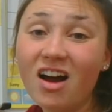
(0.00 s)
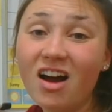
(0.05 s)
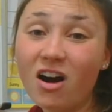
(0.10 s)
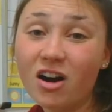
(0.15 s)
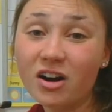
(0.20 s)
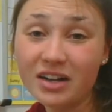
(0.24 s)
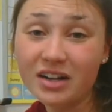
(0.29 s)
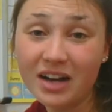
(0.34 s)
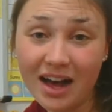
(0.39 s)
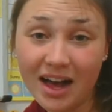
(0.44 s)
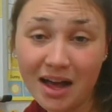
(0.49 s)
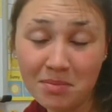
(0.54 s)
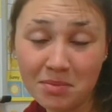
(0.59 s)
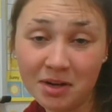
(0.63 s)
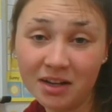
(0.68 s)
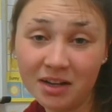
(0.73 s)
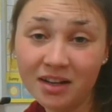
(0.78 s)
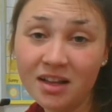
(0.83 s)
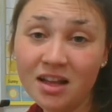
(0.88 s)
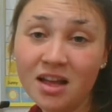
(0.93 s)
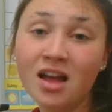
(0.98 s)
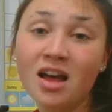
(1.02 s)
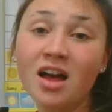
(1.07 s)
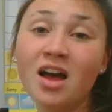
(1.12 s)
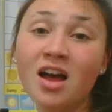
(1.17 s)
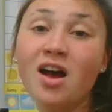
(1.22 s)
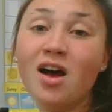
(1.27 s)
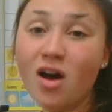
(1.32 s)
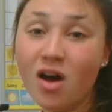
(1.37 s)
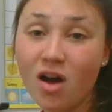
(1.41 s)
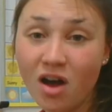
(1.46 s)
our comma,
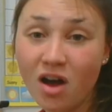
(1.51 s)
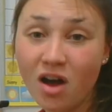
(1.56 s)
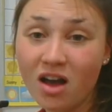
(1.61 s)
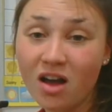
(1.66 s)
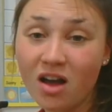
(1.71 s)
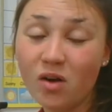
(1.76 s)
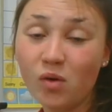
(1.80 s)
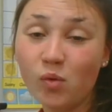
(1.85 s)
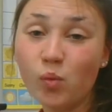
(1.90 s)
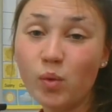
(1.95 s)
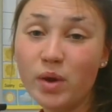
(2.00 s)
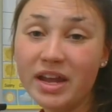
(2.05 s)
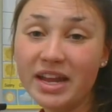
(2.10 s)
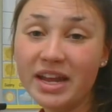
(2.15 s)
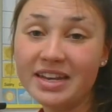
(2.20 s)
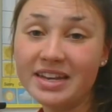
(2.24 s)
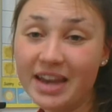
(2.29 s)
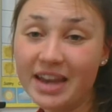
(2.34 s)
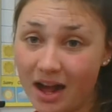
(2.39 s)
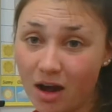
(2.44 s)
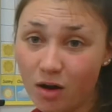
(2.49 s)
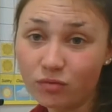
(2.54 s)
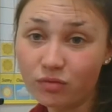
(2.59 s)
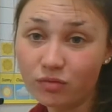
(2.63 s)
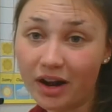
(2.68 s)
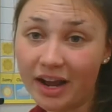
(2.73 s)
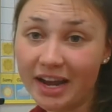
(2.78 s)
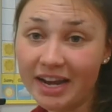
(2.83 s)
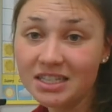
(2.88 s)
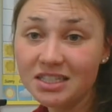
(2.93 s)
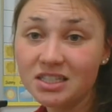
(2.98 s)
we can now
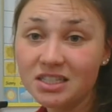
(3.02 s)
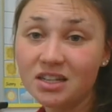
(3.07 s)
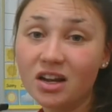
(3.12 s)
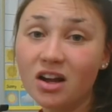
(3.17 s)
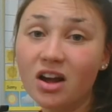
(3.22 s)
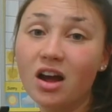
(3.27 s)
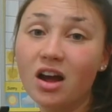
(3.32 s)
write